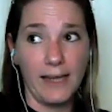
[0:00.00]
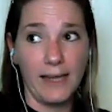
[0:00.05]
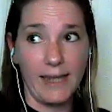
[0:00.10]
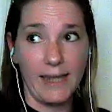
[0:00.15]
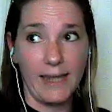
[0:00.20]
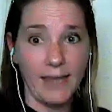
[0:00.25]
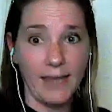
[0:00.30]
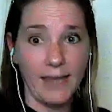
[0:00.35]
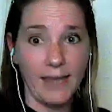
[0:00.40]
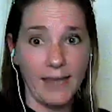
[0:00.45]

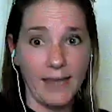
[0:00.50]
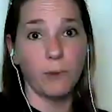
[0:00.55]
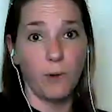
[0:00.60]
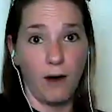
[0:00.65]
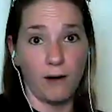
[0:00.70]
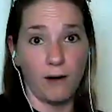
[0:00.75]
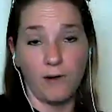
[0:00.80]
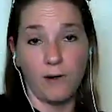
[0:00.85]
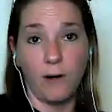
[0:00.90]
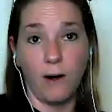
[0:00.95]
get those
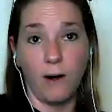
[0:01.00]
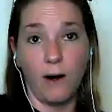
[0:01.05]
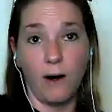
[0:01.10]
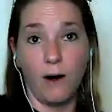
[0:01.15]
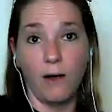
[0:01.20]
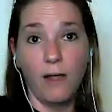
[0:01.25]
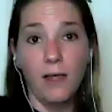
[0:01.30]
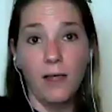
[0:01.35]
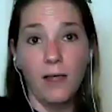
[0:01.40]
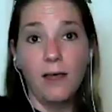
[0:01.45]
people on a
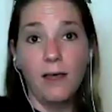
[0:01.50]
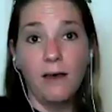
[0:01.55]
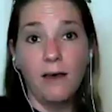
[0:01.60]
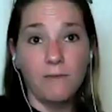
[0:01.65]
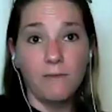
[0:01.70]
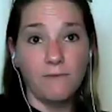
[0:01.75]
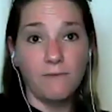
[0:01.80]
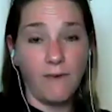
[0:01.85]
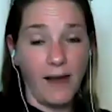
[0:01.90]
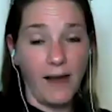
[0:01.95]
phone
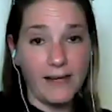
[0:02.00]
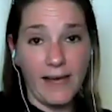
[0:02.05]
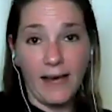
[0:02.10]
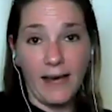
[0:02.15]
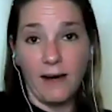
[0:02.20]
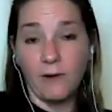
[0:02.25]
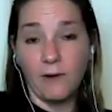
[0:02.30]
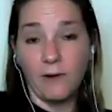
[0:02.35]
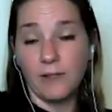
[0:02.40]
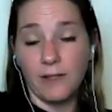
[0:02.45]
call,
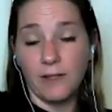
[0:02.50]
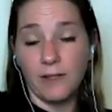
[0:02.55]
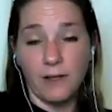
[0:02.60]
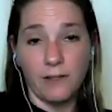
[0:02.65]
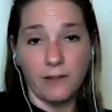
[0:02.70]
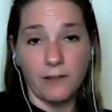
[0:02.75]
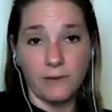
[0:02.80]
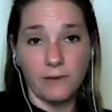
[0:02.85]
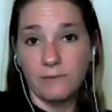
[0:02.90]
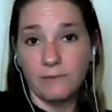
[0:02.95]
find
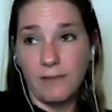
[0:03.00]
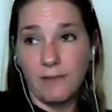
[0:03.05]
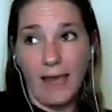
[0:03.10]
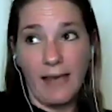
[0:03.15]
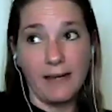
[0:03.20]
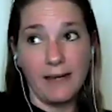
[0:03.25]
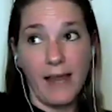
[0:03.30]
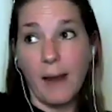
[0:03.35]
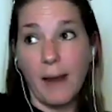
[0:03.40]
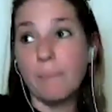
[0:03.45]
out, you
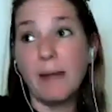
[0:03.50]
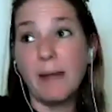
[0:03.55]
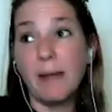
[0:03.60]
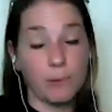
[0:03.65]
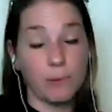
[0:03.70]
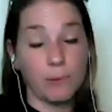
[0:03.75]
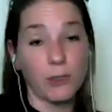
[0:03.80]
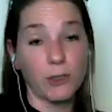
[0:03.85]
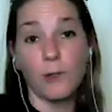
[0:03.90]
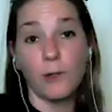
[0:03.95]
know, and,
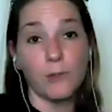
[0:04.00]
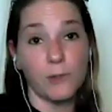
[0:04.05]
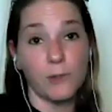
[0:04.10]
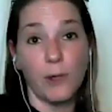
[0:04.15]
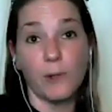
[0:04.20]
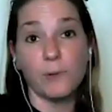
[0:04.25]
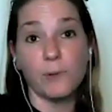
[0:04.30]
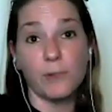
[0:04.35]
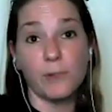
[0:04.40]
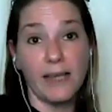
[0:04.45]
and be able to
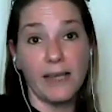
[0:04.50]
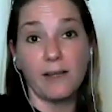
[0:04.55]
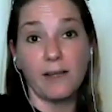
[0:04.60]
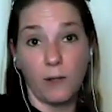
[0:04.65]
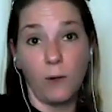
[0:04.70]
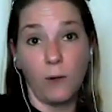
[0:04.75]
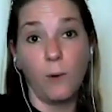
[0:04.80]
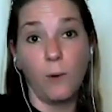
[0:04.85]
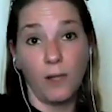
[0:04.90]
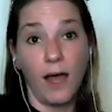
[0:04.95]
close those
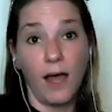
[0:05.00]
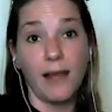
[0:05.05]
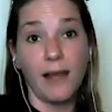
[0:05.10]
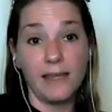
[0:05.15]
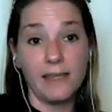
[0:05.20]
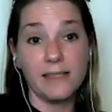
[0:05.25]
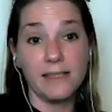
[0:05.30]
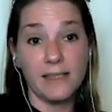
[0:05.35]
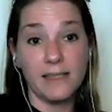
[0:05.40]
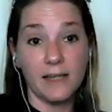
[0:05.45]
sales a whole
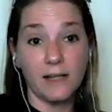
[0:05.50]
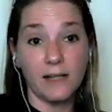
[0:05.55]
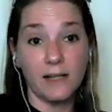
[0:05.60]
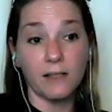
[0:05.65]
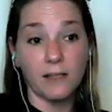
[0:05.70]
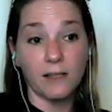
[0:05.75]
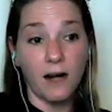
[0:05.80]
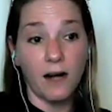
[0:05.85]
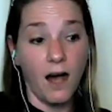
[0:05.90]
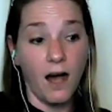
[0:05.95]
lot.
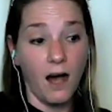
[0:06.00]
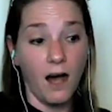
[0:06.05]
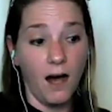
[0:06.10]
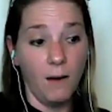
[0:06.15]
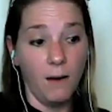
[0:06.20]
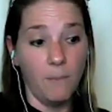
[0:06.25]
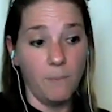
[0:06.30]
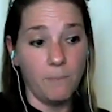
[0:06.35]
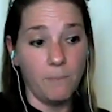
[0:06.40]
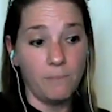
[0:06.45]

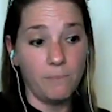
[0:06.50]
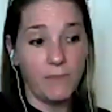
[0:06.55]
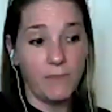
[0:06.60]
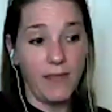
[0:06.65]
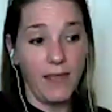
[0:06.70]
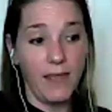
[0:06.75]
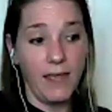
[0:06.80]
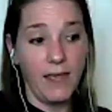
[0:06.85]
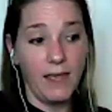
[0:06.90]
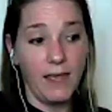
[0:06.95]
Um,
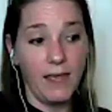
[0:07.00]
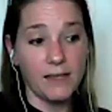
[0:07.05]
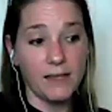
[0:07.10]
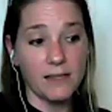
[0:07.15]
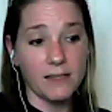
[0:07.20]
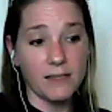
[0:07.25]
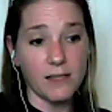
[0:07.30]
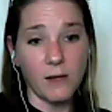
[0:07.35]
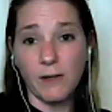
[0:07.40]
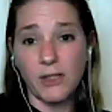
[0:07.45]

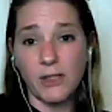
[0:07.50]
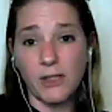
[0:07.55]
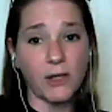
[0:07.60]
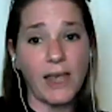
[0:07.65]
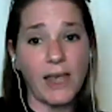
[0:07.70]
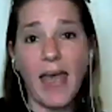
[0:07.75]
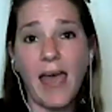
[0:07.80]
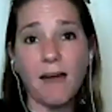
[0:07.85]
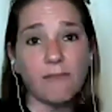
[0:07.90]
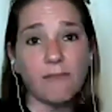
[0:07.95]
so it
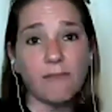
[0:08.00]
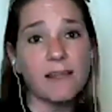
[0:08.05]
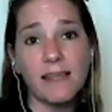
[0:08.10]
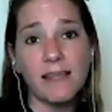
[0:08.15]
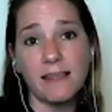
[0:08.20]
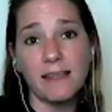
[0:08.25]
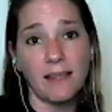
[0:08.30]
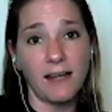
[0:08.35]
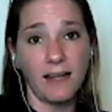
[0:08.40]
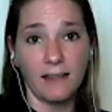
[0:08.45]
took
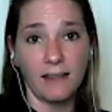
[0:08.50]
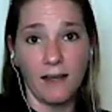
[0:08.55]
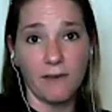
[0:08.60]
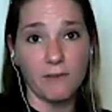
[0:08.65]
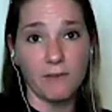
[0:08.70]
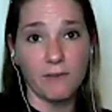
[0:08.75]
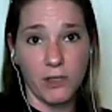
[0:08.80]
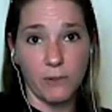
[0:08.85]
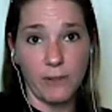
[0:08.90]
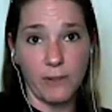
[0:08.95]
everything that I
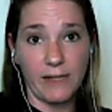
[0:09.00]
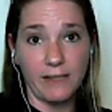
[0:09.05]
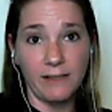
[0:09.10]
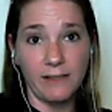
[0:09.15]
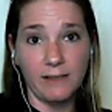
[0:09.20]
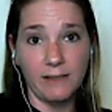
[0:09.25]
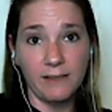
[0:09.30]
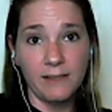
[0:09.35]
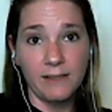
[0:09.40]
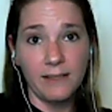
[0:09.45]
loved
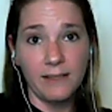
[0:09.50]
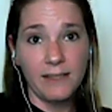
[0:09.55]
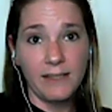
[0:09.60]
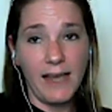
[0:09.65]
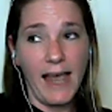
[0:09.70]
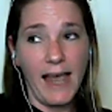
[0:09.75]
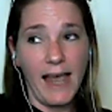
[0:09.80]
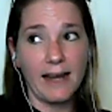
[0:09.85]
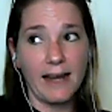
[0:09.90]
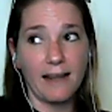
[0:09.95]
doing
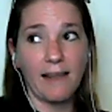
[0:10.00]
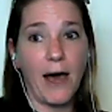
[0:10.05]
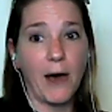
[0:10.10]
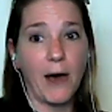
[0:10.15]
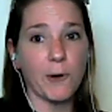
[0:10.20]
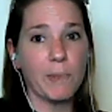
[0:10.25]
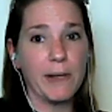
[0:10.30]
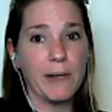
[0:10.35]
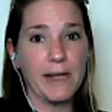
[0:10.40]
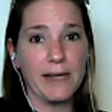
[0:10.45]
and
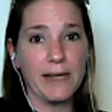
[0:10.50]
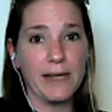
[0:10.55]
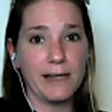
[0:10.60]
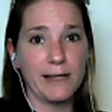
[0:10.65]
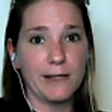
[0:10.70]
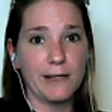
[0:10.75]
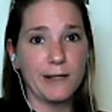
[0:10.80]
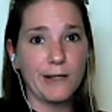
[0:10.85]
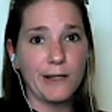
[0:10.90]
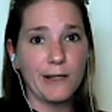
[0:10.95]
allowed
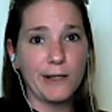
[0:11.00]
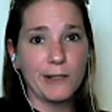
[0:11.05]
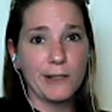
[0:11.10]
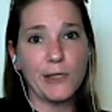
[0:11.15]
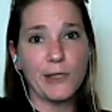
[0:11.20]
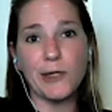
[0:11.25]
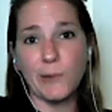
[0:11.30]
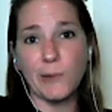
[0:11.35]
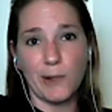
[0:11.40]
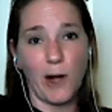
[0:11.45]
me
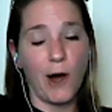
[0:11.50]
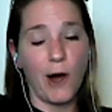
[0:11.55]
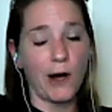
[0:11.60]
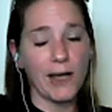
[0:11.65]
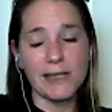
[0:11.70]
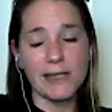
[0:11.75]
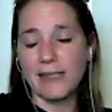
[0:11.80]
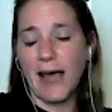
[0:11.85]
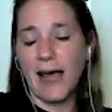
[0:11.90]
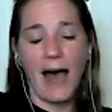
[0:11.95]
to do it
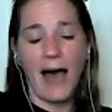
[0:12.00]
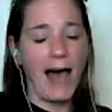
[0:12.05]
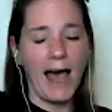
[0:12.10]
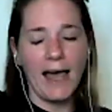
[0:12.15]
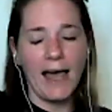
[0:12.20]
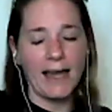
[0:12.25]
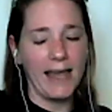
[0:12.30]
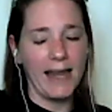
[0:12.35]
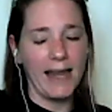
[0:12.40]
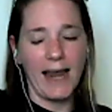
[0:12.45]
all. Cause
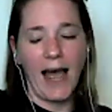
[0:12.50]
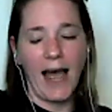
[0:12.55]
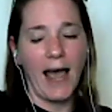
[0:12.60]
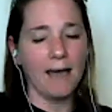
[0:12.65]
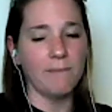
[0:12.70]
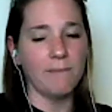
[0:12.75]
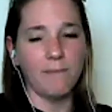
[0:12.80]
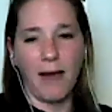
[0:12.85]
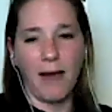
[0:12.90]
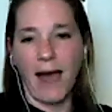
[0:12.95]
I, again,
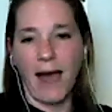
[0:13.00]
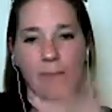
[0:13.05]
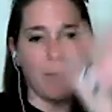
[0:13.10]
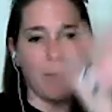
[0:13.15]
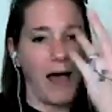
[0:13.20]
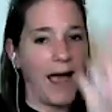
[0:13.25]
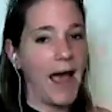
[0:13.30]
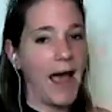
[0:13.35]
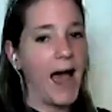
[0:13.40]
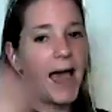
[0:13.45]
I,
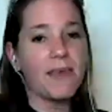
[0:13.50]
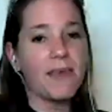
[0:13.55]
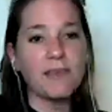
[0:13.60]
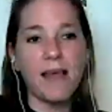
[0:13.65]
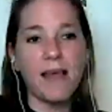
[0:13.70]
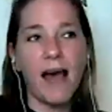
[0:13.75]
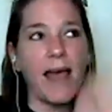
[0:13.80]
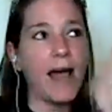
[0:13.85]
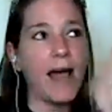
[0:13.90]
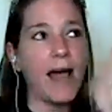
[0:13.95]
I,
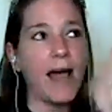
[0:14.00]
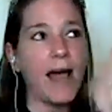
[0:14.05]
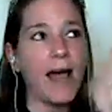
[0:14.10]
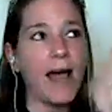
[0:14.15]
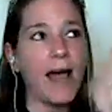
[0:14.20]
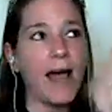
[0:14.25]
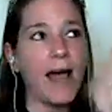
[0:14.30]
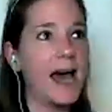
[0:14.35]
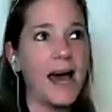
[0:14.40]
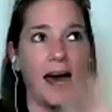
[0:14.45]
I, I
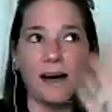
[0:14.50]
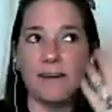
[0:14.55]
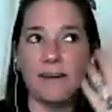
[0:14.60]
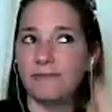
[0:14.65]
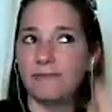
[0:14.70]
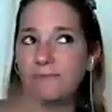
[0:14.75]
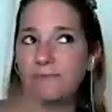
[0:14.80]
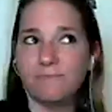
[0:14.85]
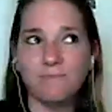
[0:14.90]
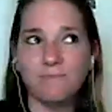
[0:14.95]
always have